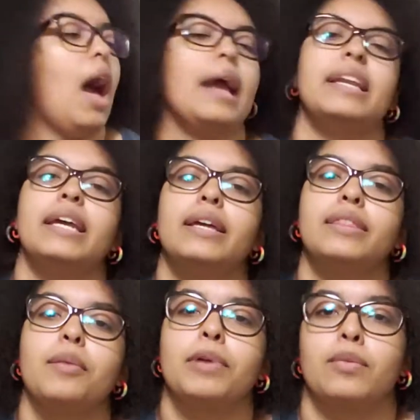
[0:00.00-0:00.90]
I
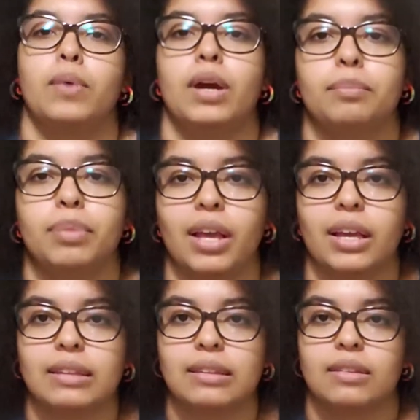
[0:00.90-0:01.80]
needed them in one
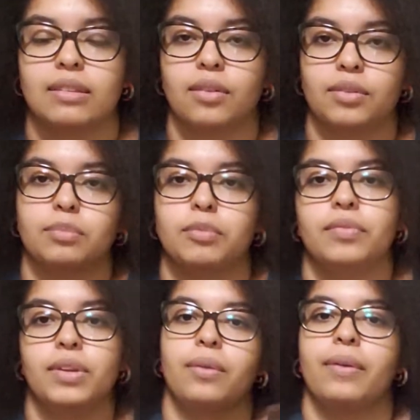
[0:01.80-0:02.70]
place since I was
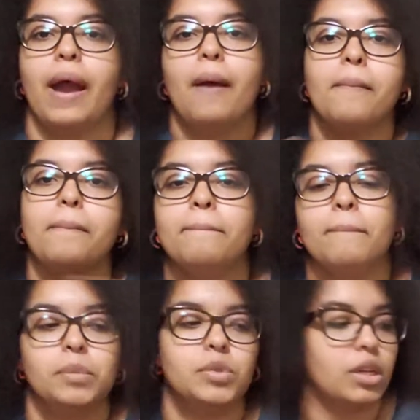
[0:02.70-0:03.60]
moving around,
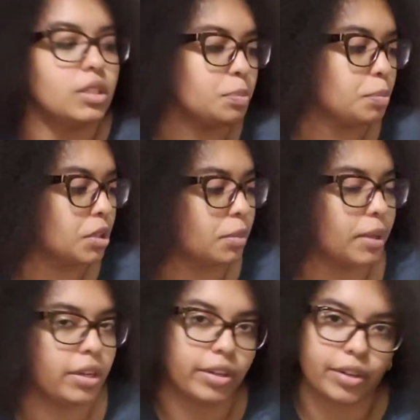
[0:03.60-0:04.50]
so I just put them
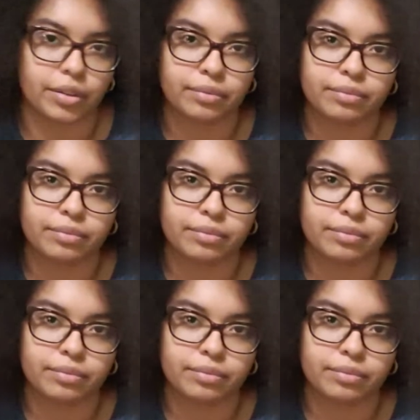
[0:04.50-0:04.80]
in here.